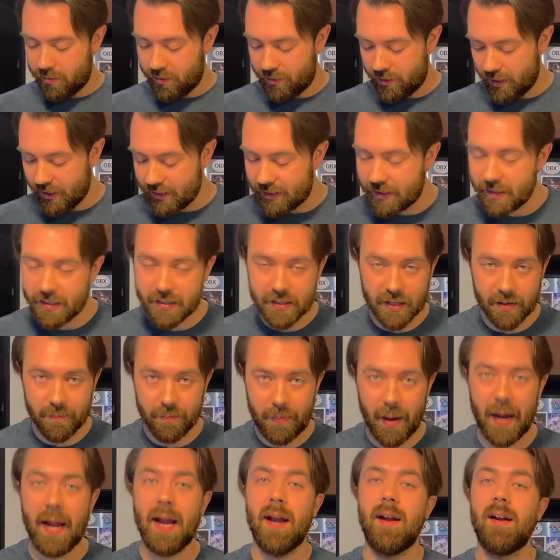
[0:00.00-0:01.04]
does this
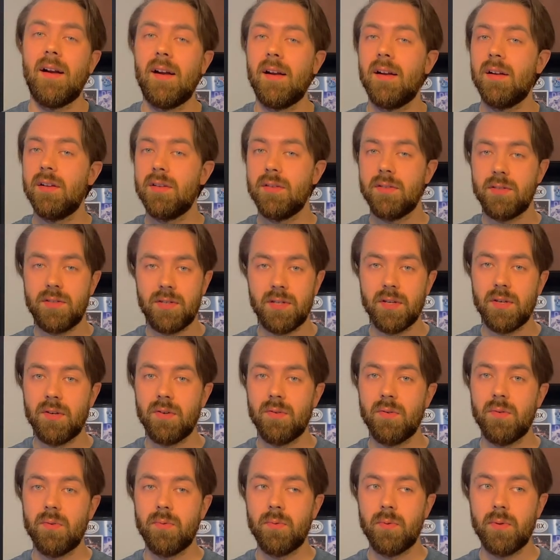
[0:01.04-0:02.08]
compare
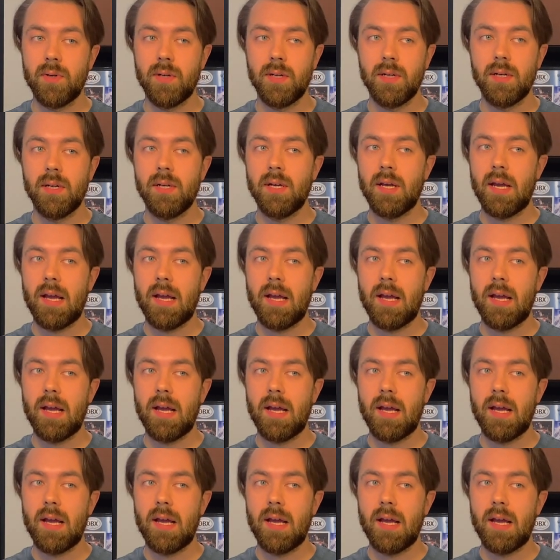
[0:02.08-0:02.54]
to